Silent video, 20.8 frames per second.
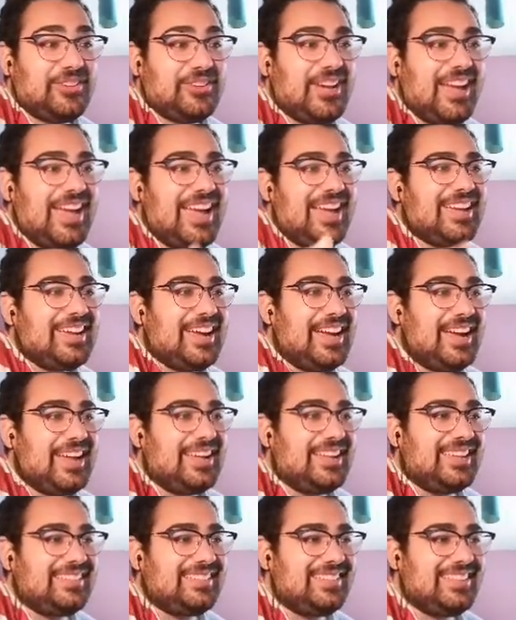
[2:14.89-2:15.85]
Okay,
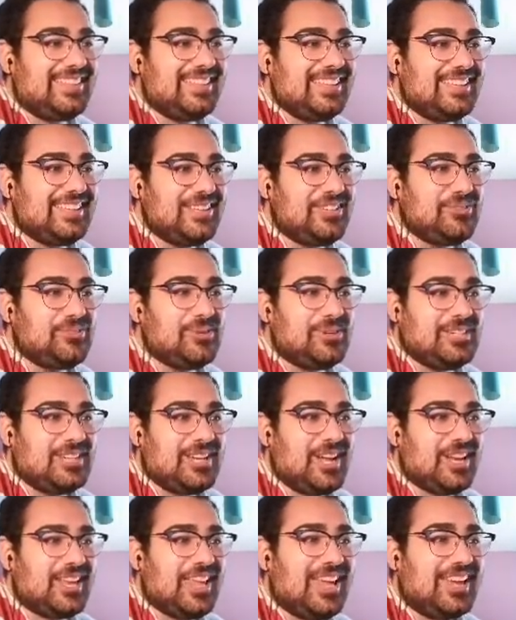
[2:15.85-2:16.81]
I see that you were
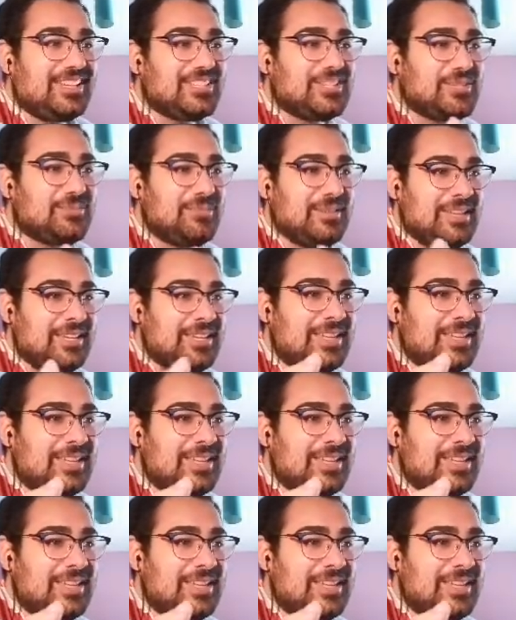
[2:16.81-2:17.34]
not lying to me.